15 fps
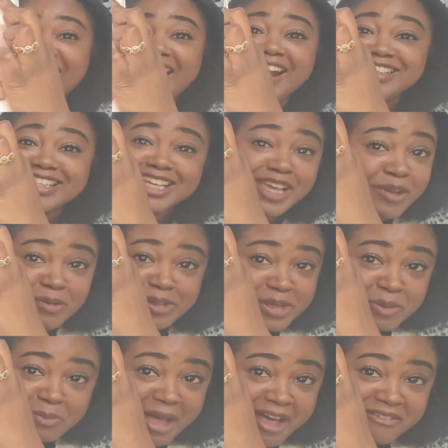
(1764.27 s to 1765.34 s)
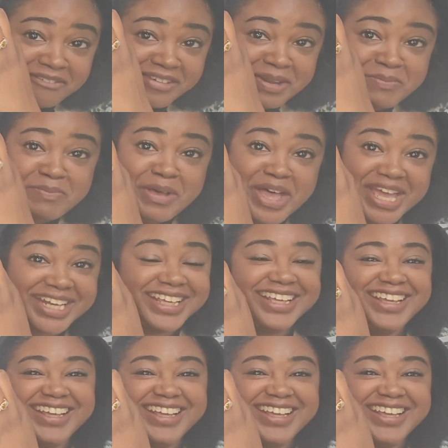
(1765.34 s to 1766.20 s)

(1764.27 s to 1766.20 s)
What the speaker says: It's a cute little puffin, but